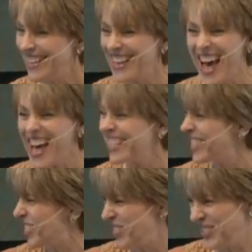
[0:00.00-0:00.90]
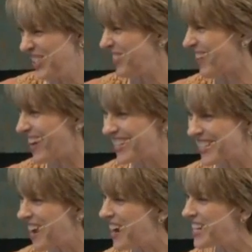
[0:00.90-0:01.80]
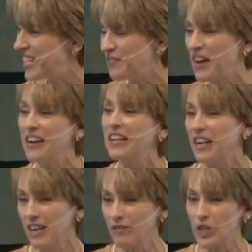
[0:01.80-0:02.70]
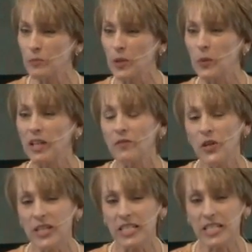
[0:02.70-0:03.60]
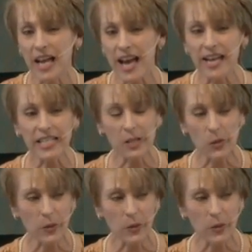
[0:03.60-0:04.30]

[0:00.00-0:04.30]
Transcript: Not too good, right? It's kind of uncomfortable. Well, if you're as task